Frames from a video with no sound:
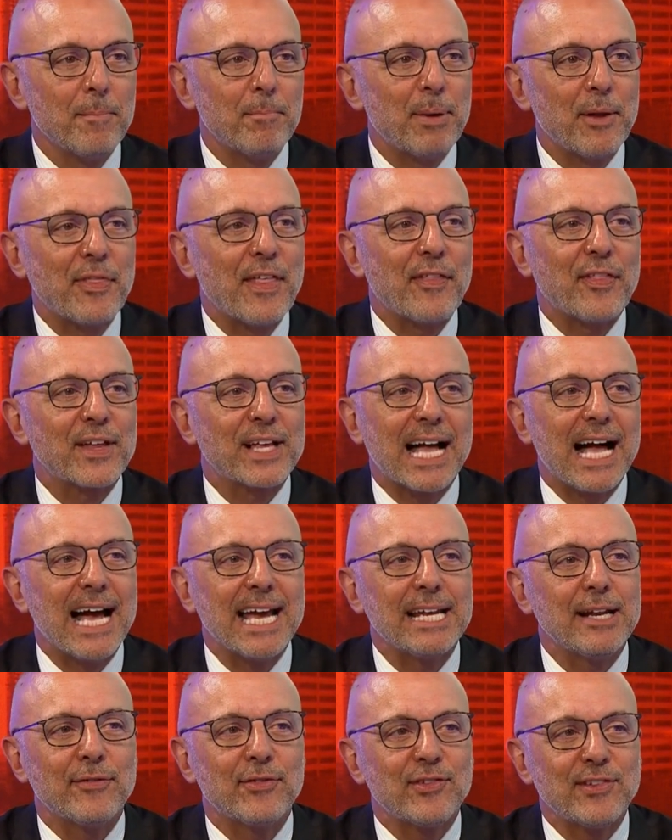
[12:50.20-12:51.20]
But that the
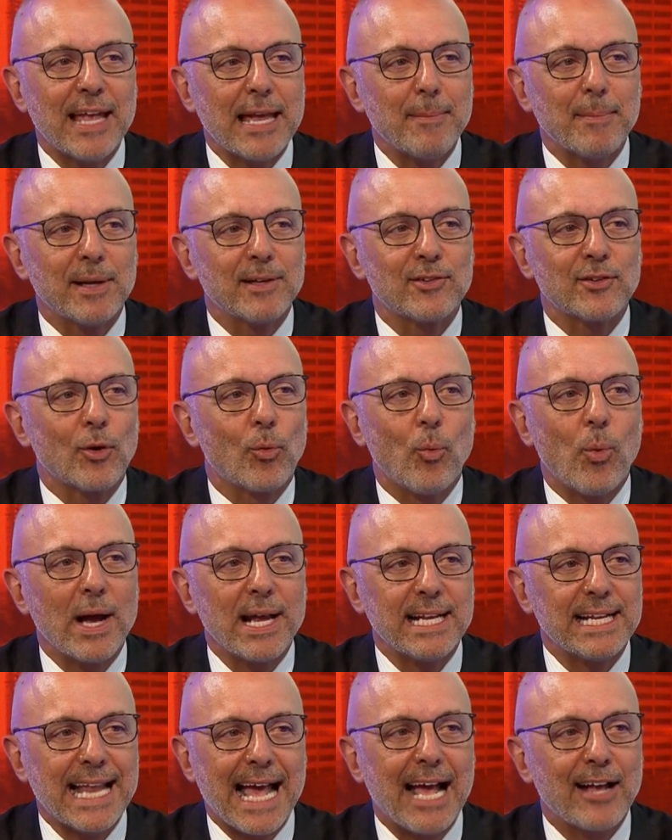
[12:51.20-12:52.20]
kind of statements, the
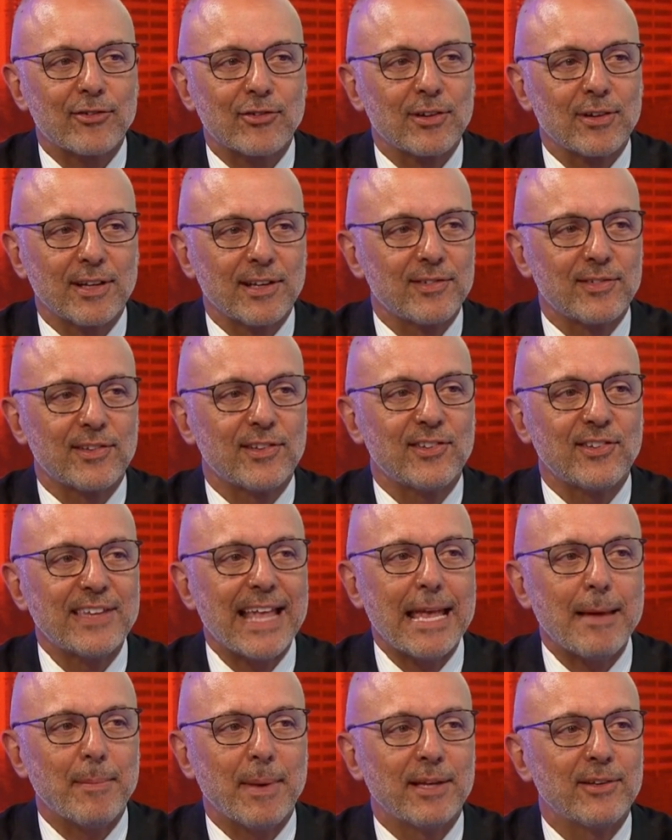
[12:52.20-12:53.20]
white nationalist
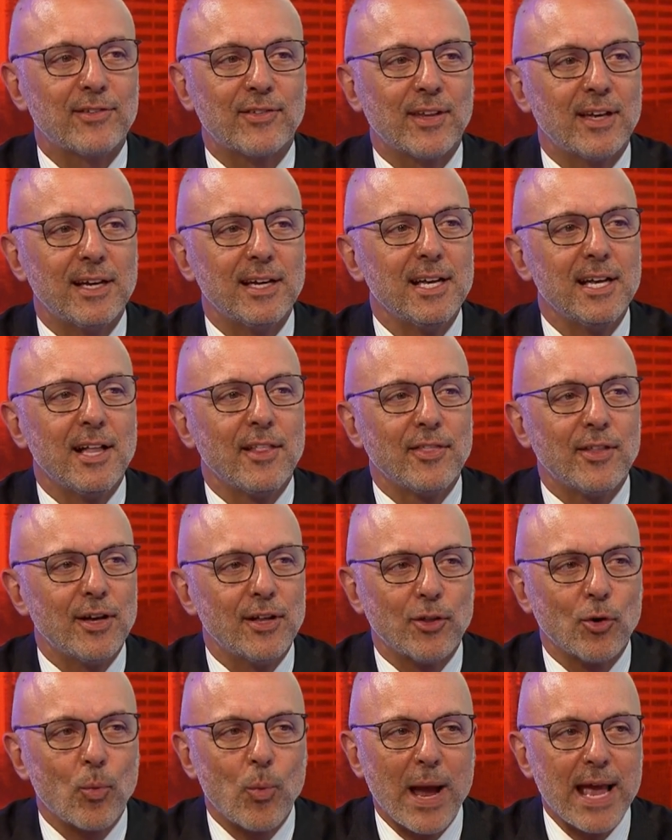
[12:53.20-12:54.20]
statements, the,
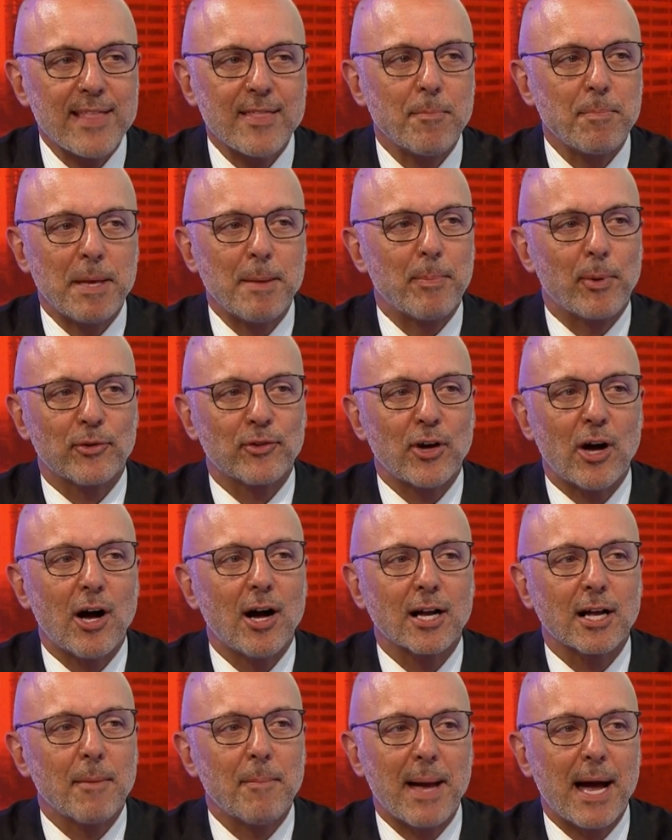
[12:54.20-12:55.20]
the, the way that people
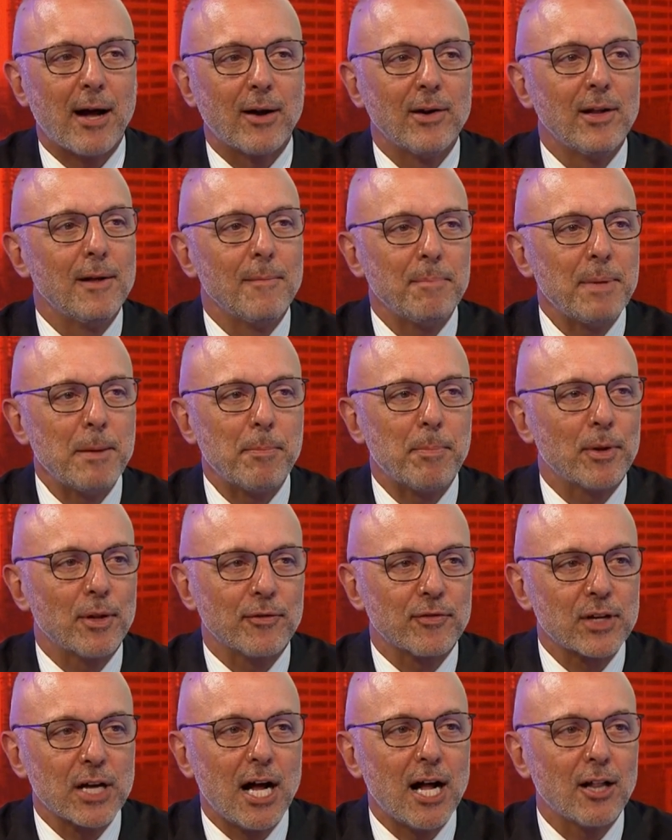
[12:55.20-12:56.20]
talk about people
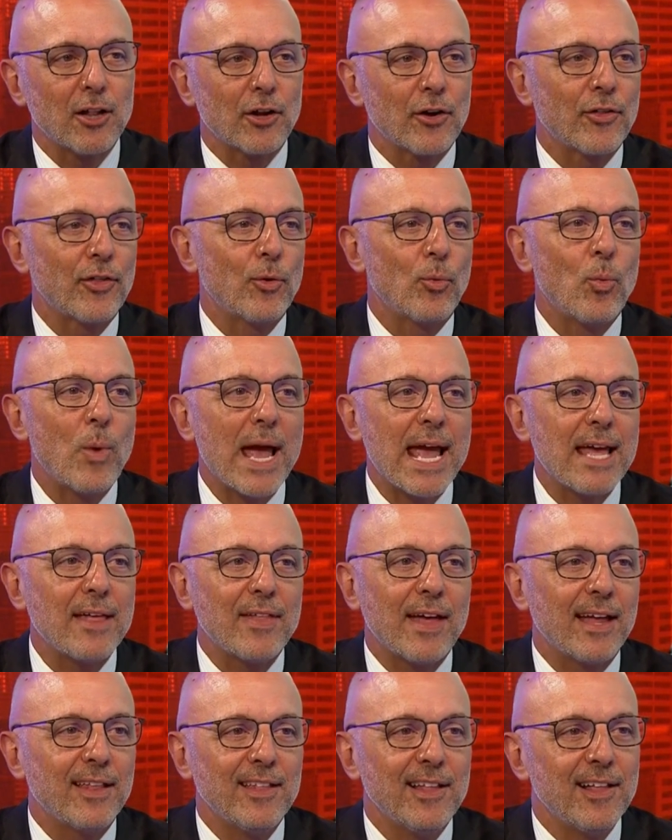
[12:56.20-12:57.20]
of color, the way
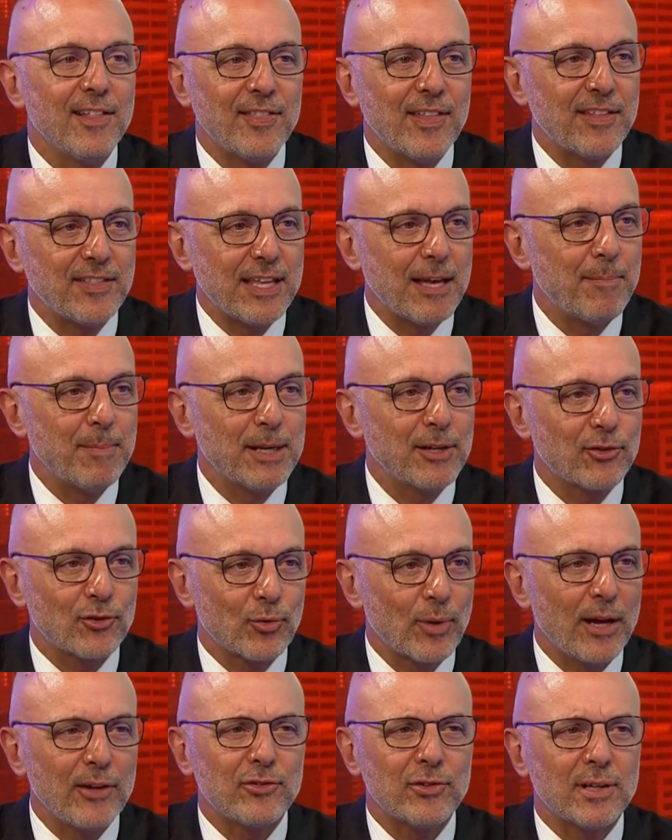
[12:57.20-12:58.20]
that, that the
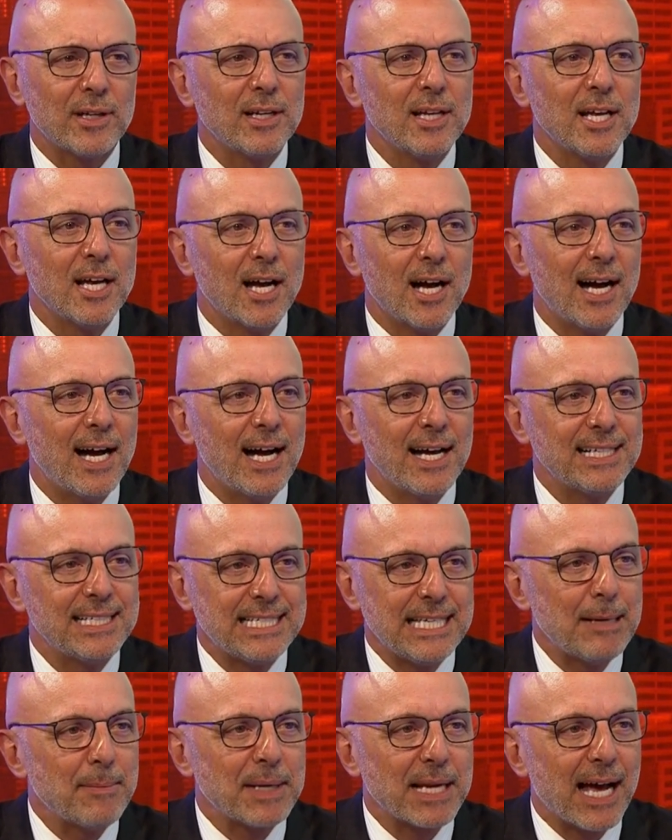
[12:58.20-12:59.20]
administration uh,
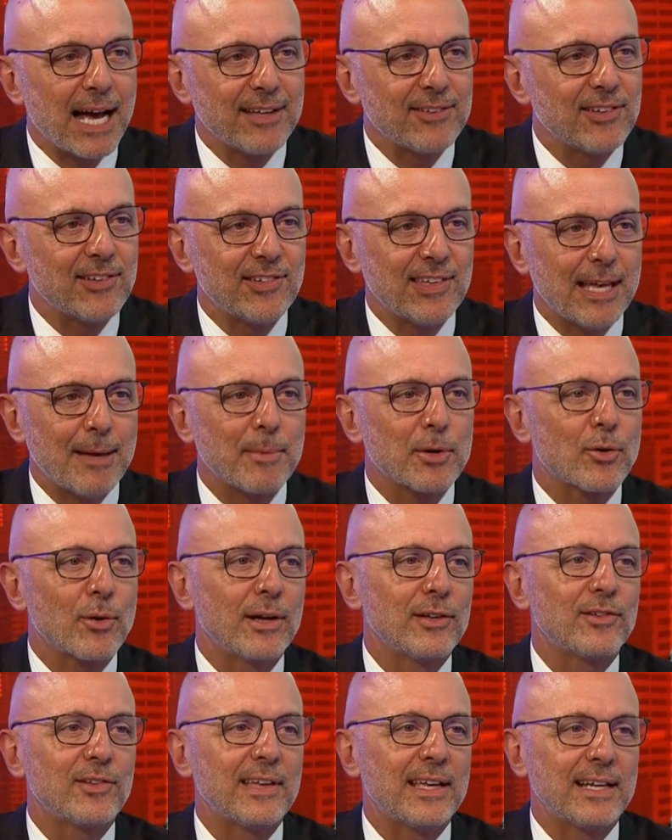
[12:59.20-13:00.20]
demonizes
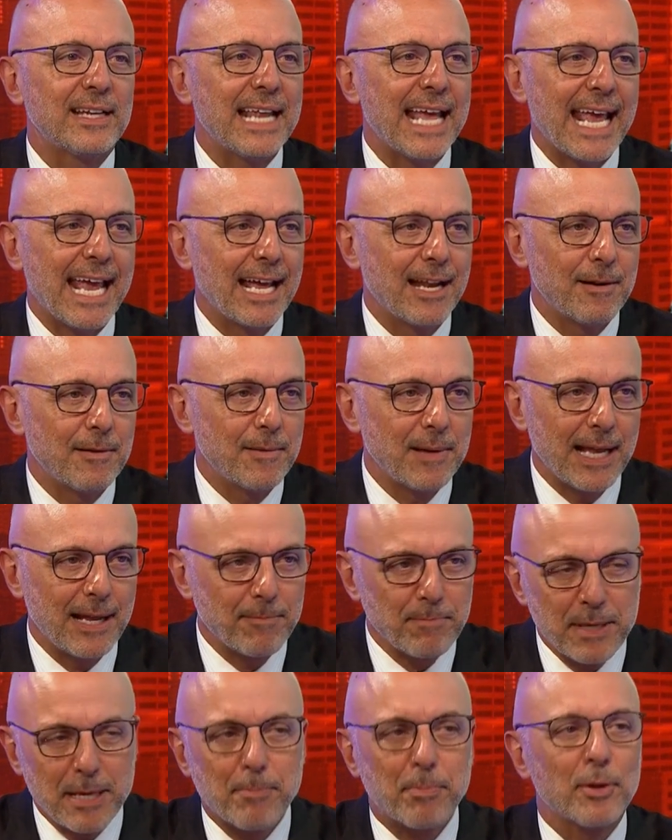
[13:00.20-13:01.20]
immigrants and, and,
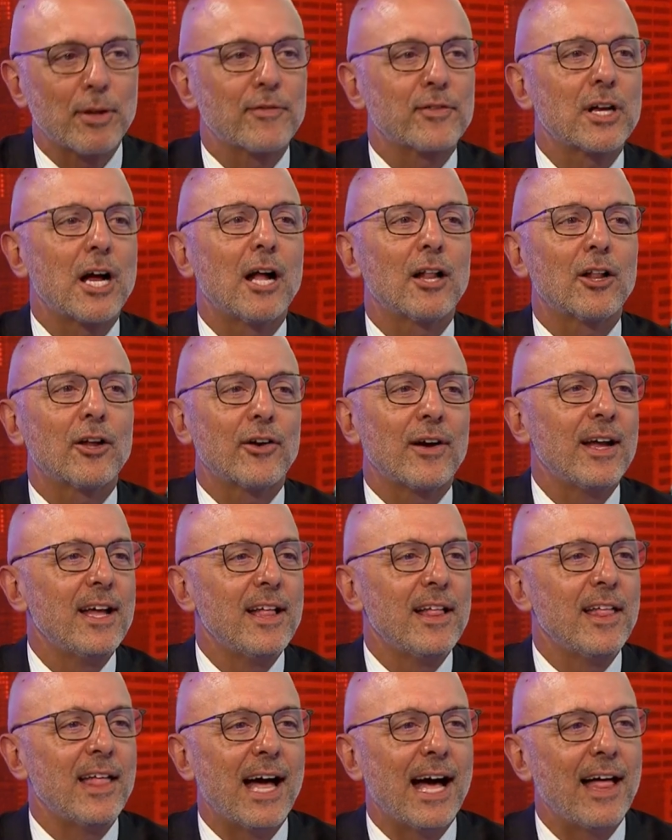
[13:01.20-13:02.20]
and people of color,
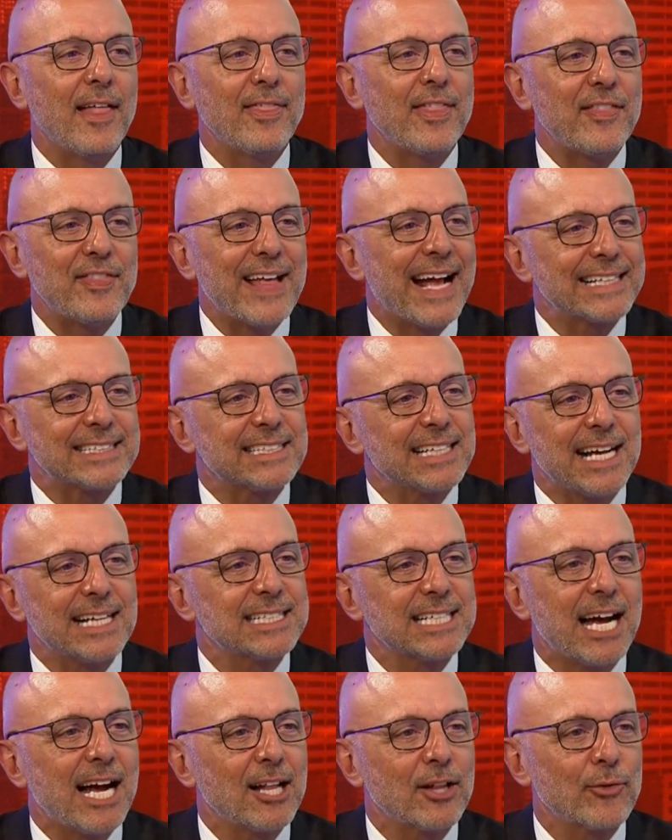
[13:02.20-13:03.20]
uh, that that's
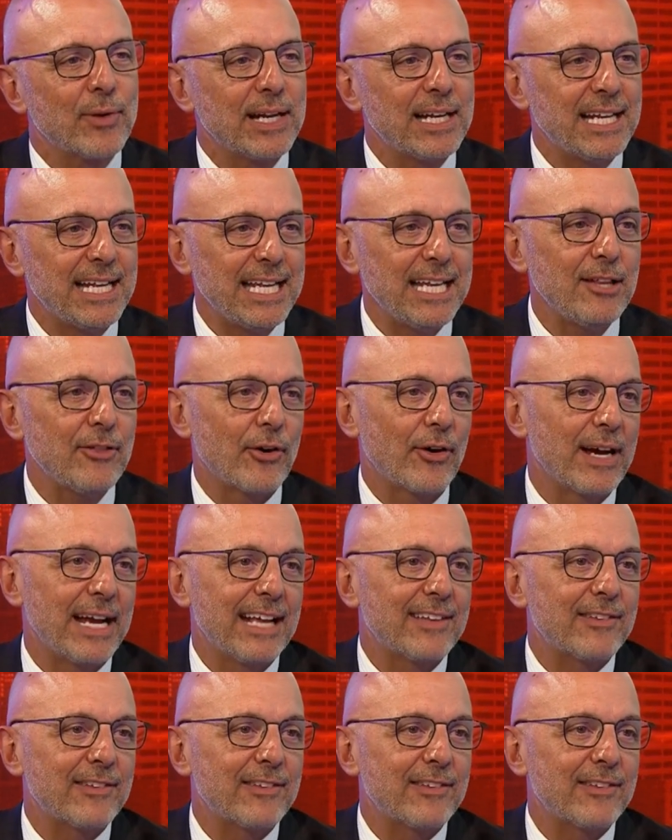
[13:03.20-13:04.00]
not tolerated either.